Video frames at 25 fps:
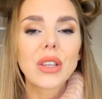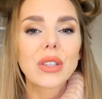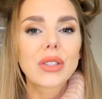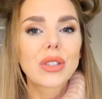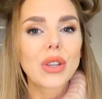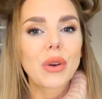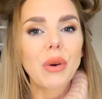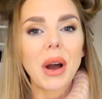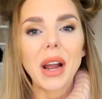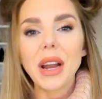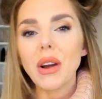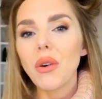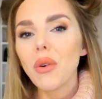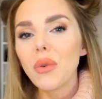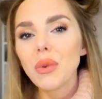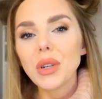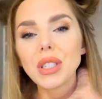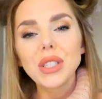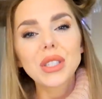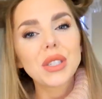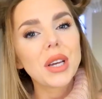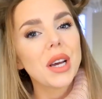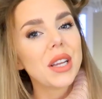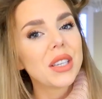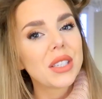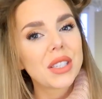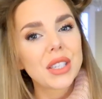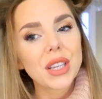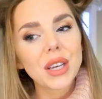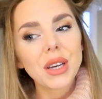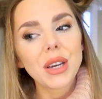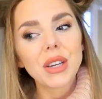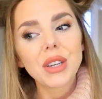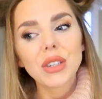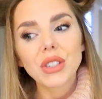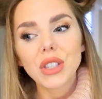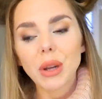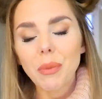So I always turn
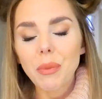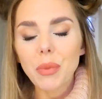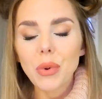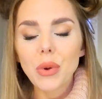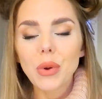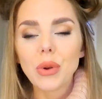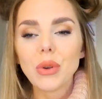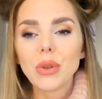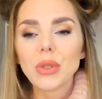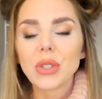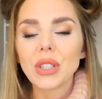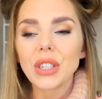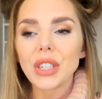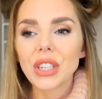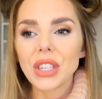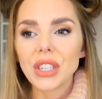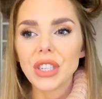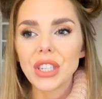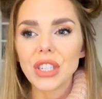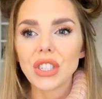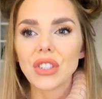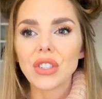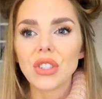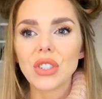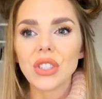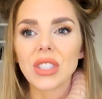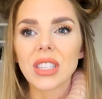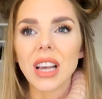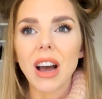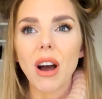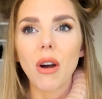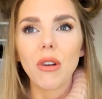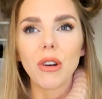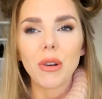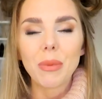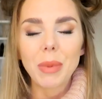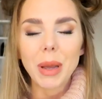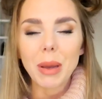to shampoos and conditioners
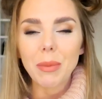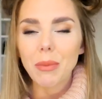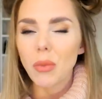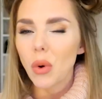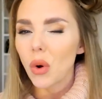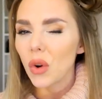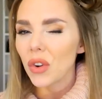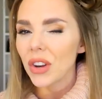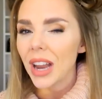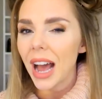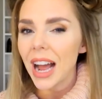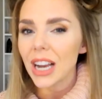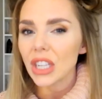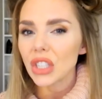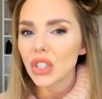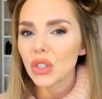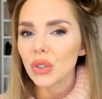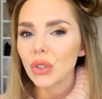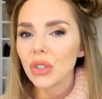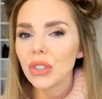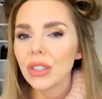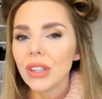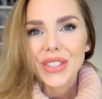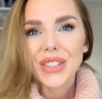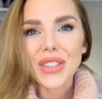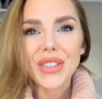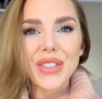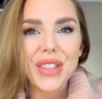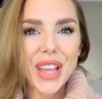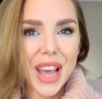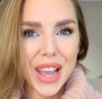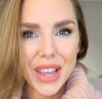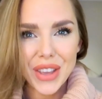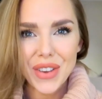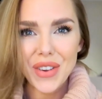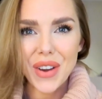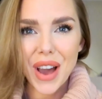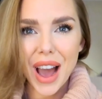that are a bit more natural. So
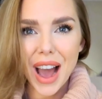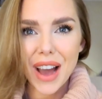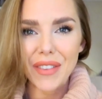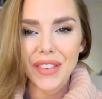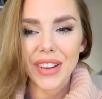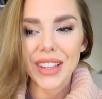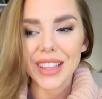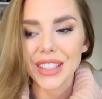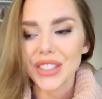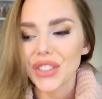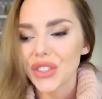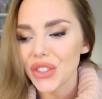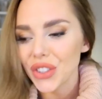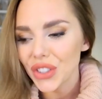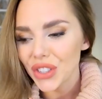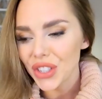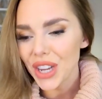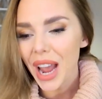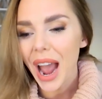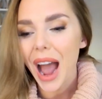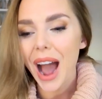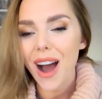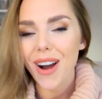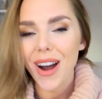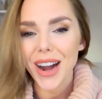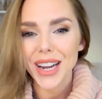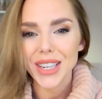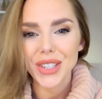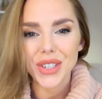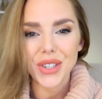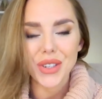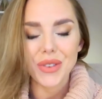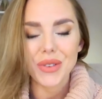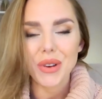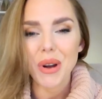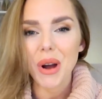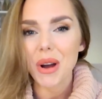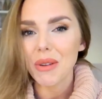there you have it. That's usually how I
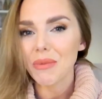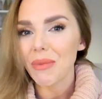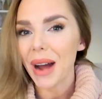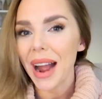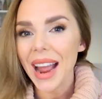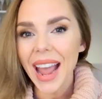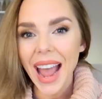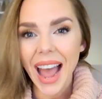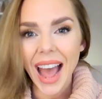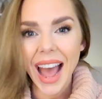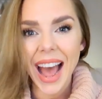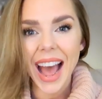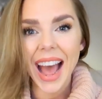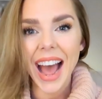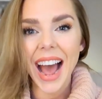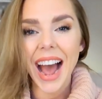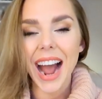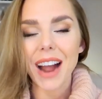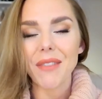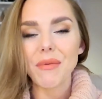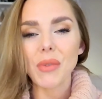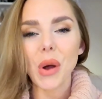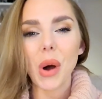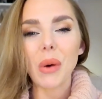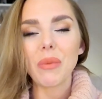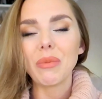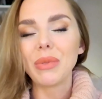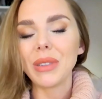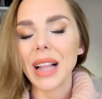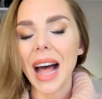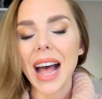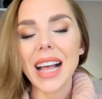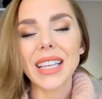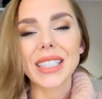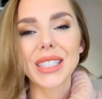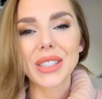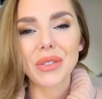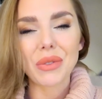do my hair. I'm not
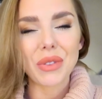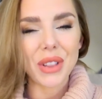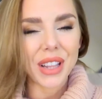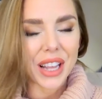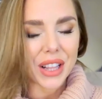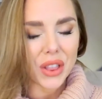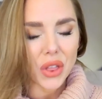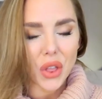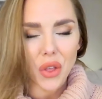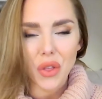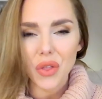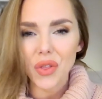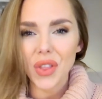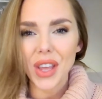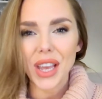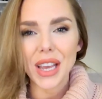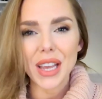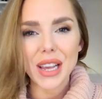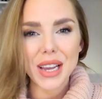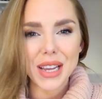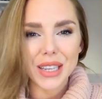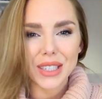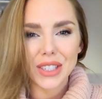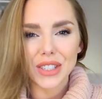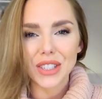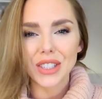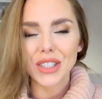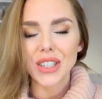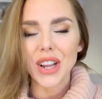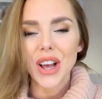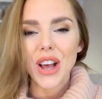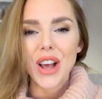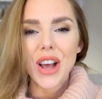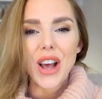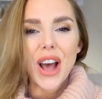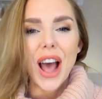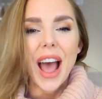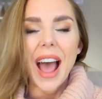blessed with like the
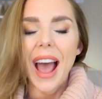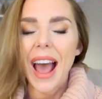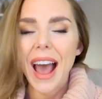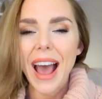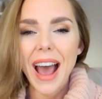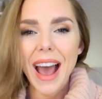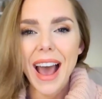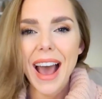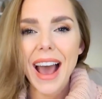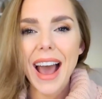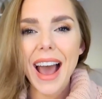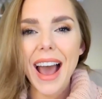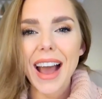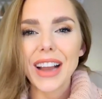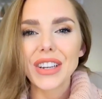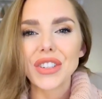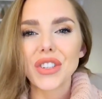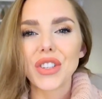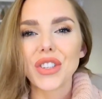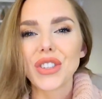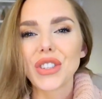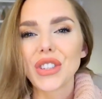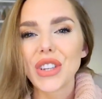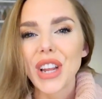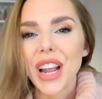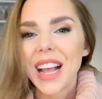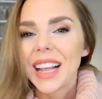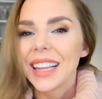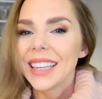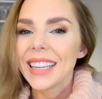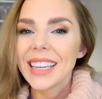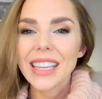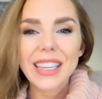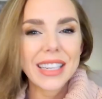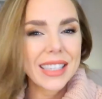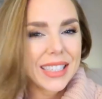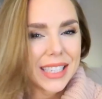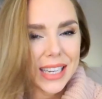thickest hair, and just
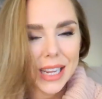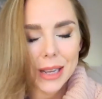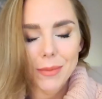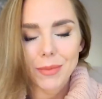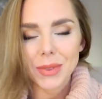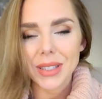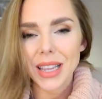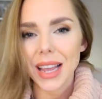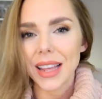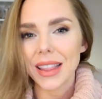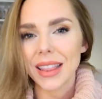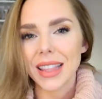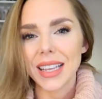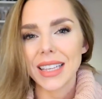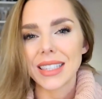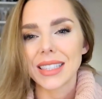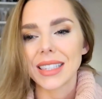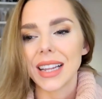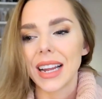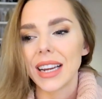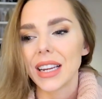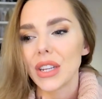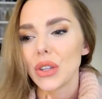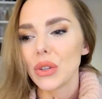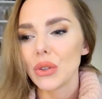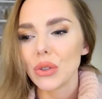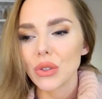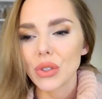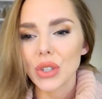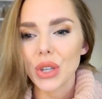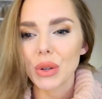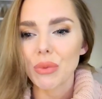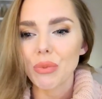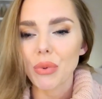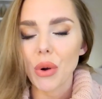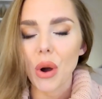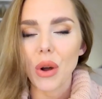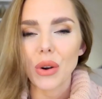little tips like this, like
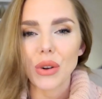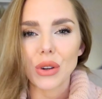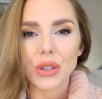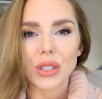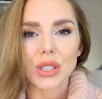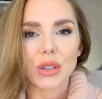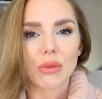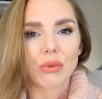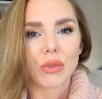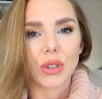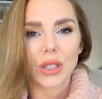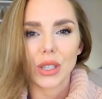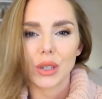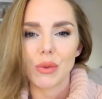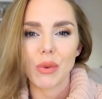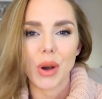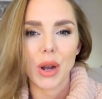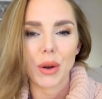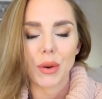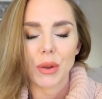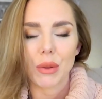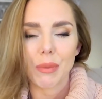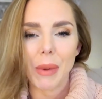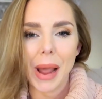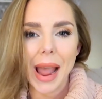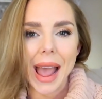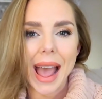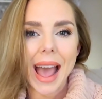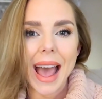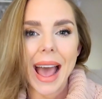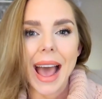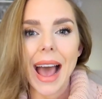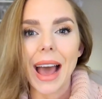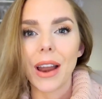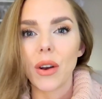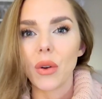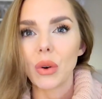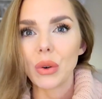using products that really work with my
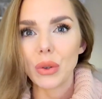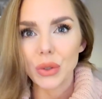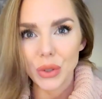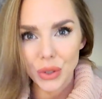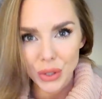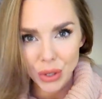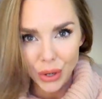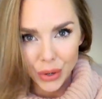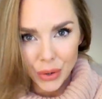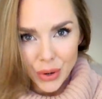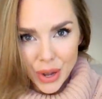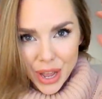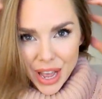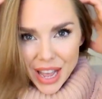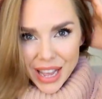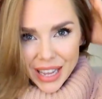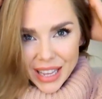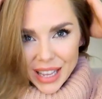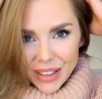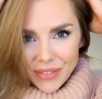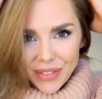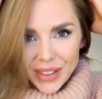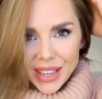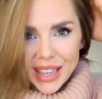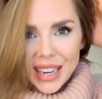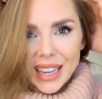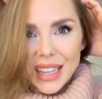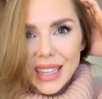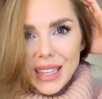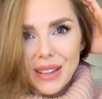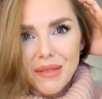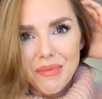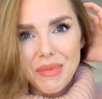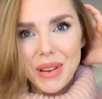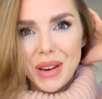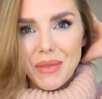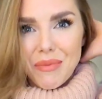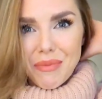hair and also giving it a
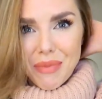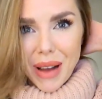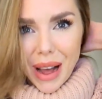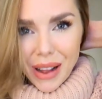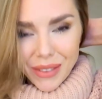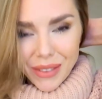little bit of